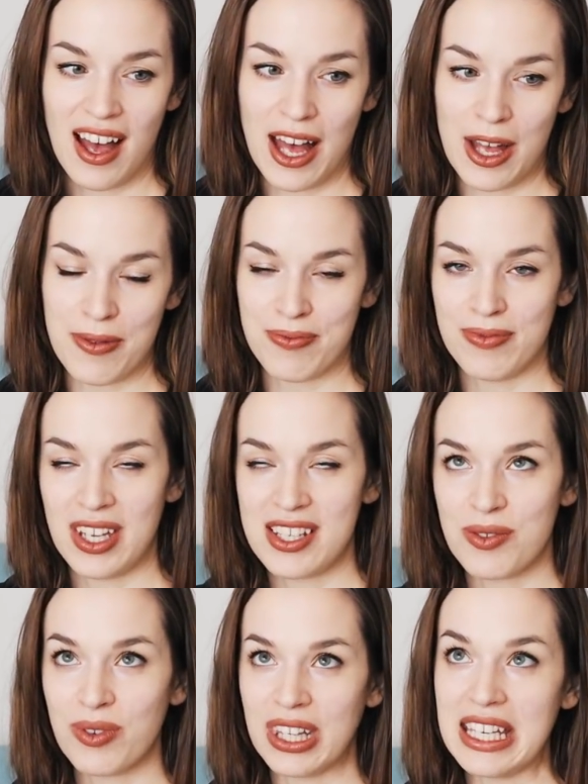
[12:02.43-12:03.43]
He
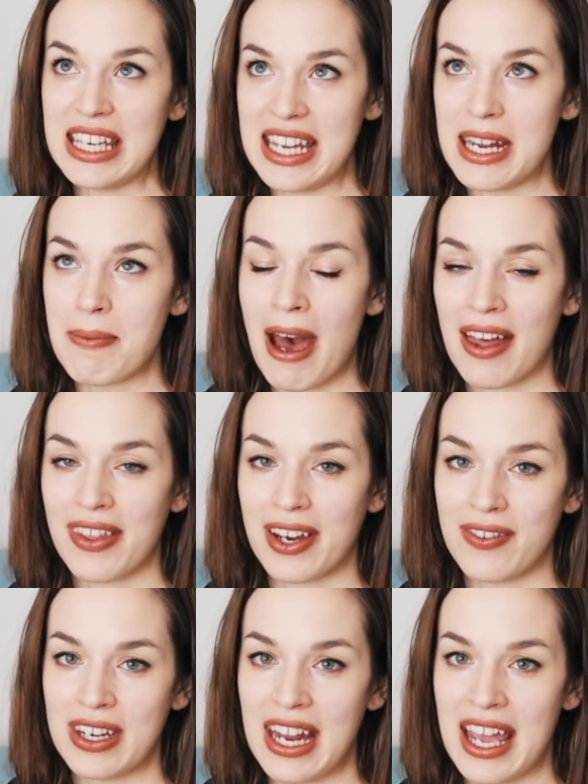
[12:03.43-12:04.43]
doesn't really need a bath
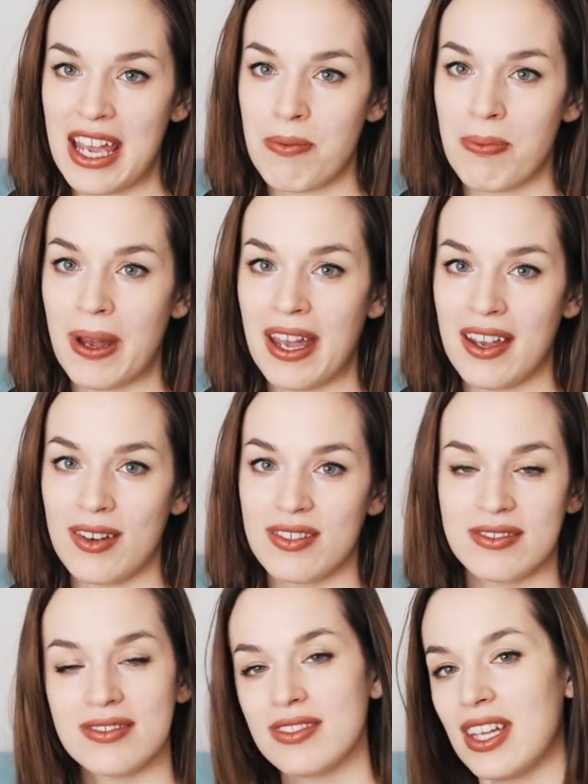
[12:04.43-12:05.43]
every day, but
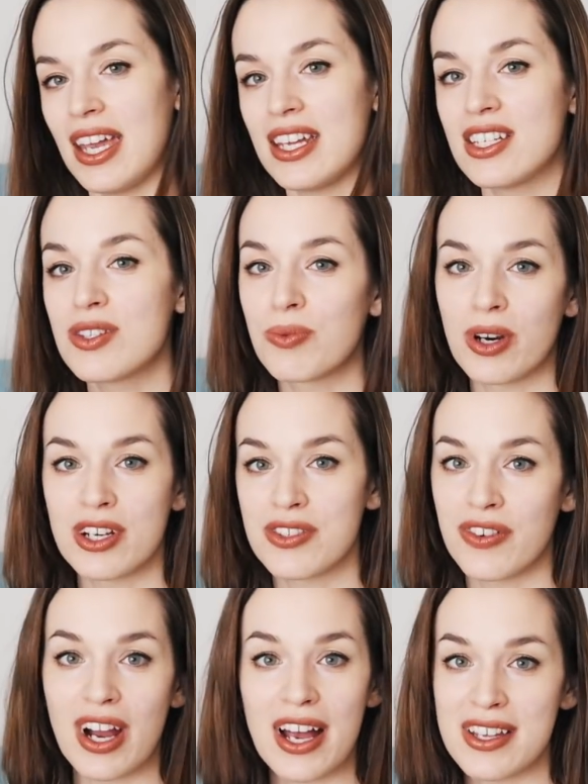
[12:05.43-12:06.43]
it just works
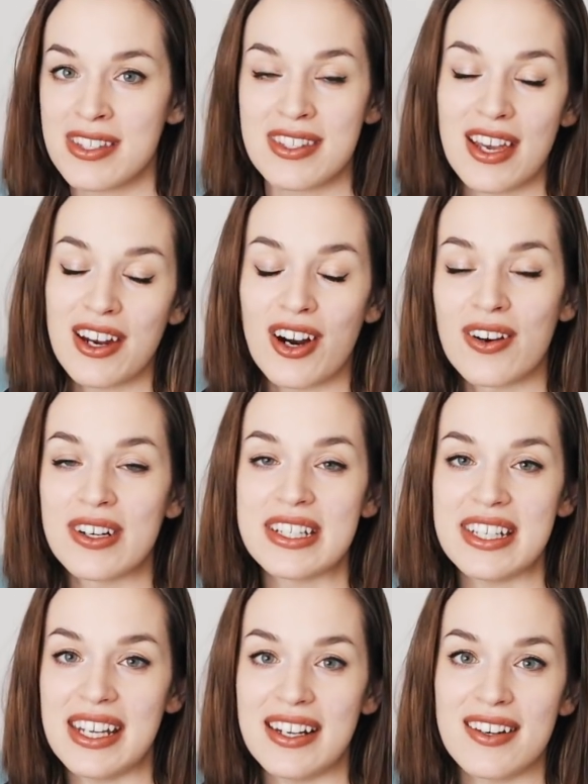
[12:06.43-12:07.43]
for us in our
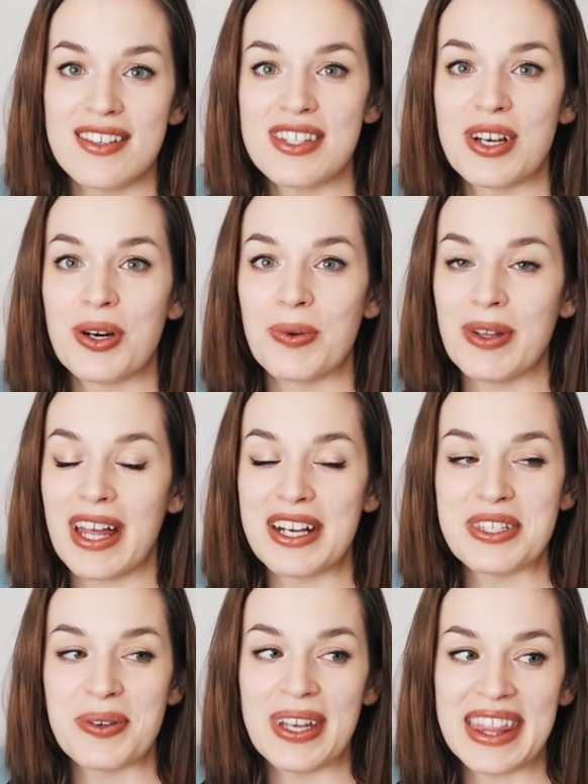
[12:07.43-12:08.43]
routine. So we
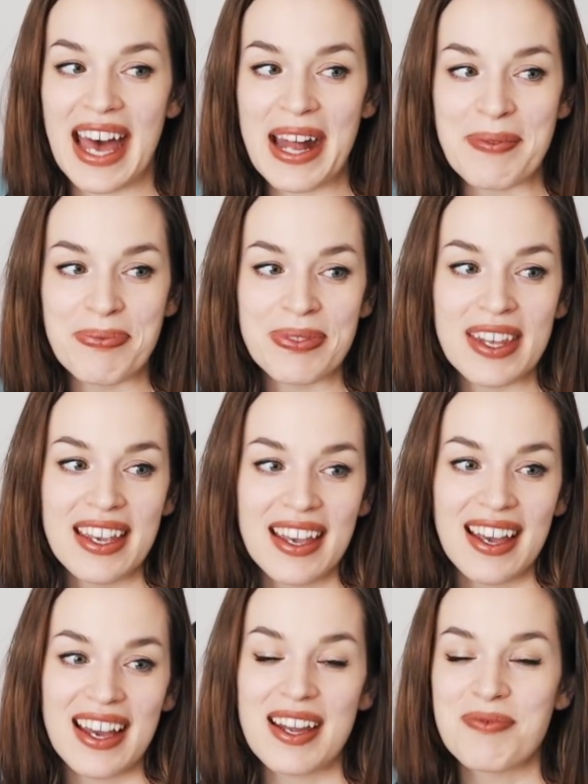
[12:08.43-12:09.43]
like doing that.
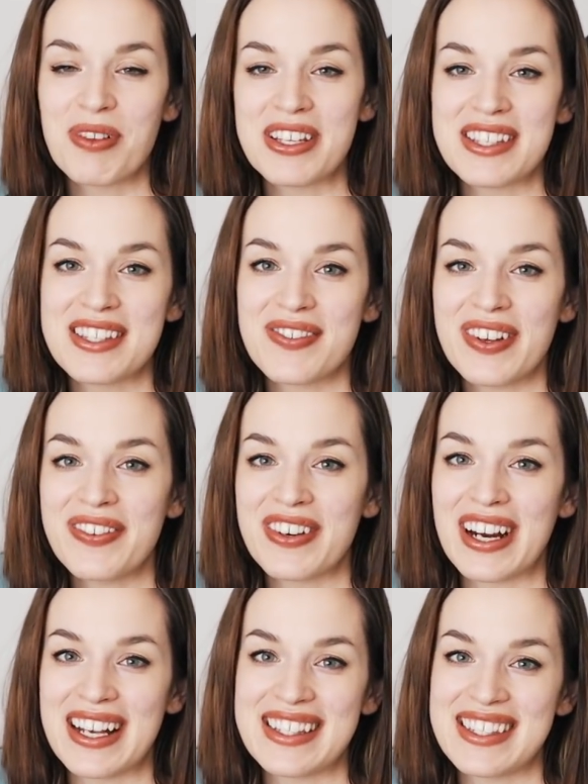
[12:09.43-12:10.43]
And plus it's fun
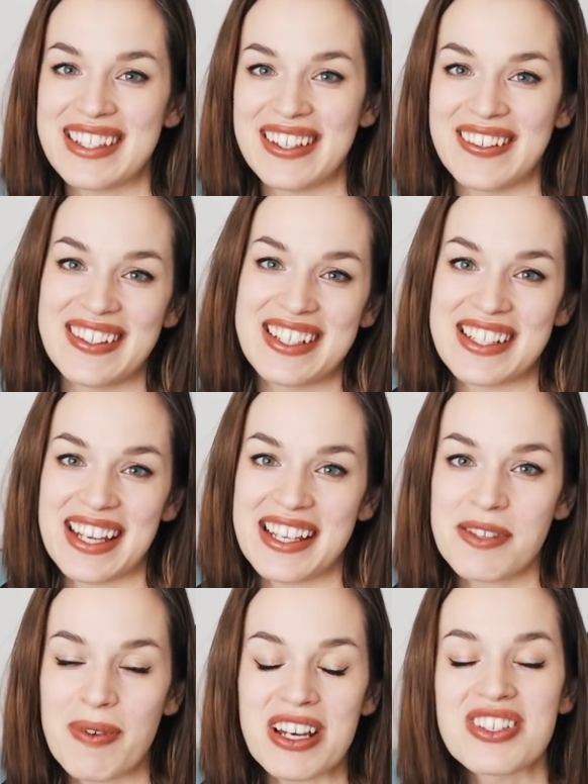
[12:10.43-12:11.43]
for us too. It's just like a
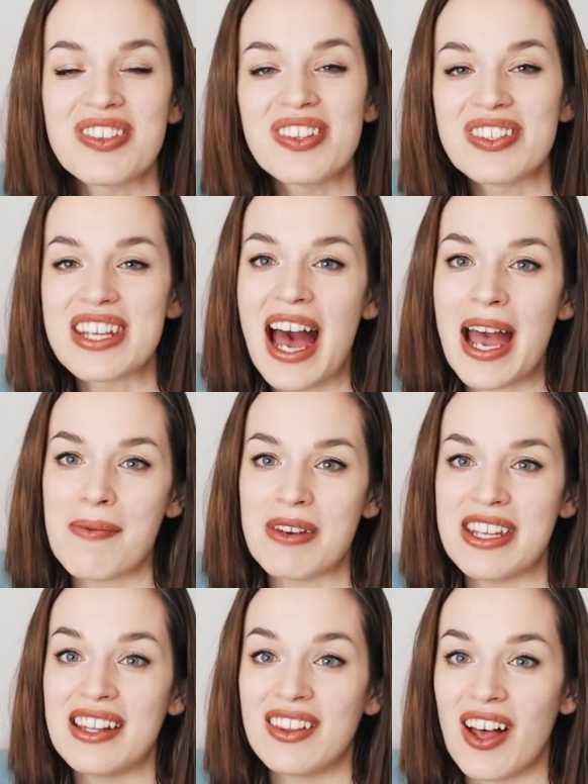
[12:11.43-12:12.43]
special little time,
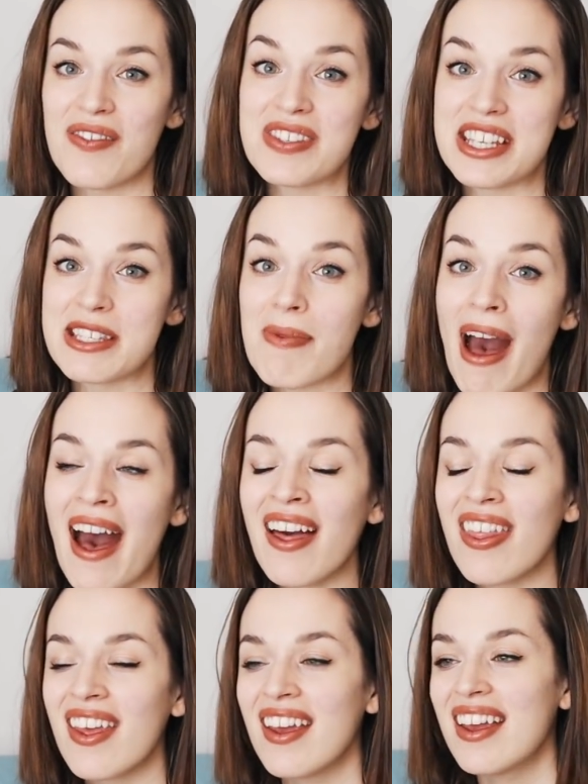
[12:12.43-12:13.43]
and he loves his bath.